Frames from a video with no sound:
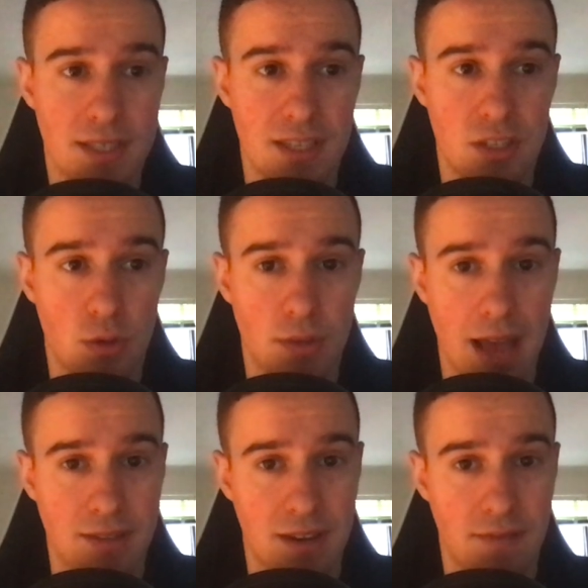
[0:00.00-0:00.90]
since
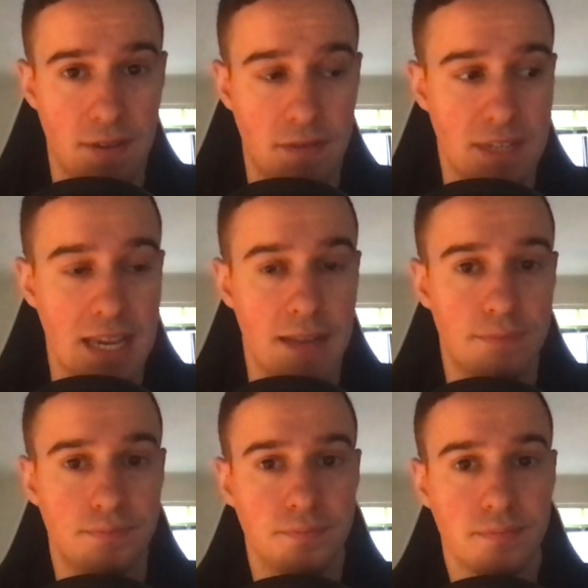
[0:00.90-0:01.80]
2015.
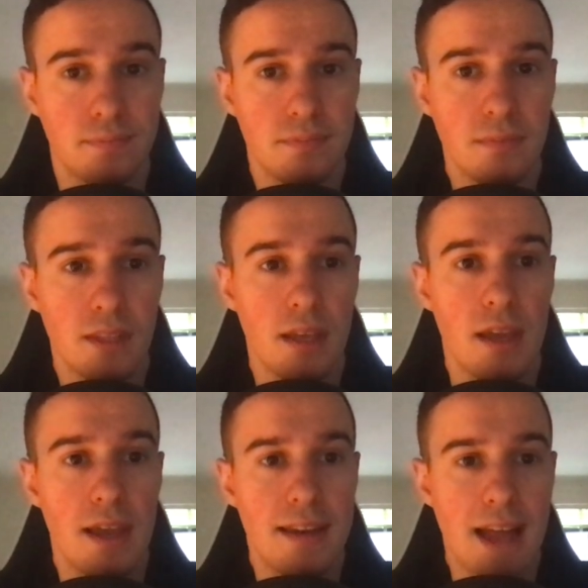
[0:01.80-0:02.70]

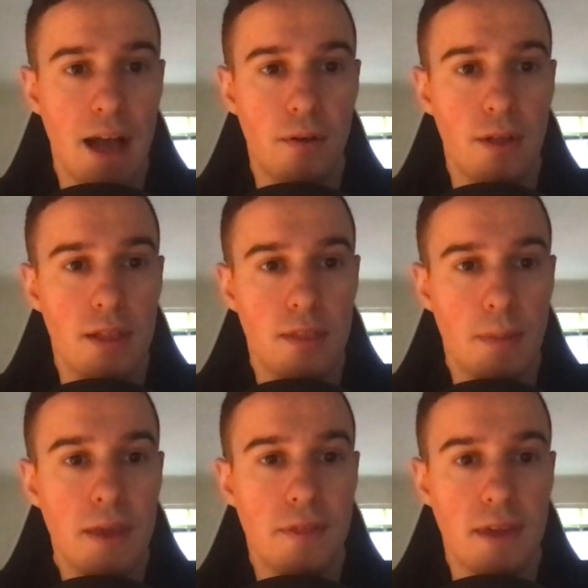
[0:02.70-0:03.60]
Now, the
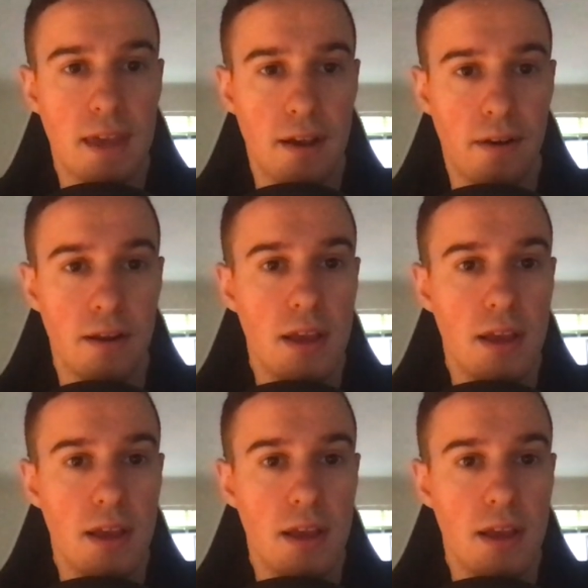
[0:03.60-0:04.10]
big thing here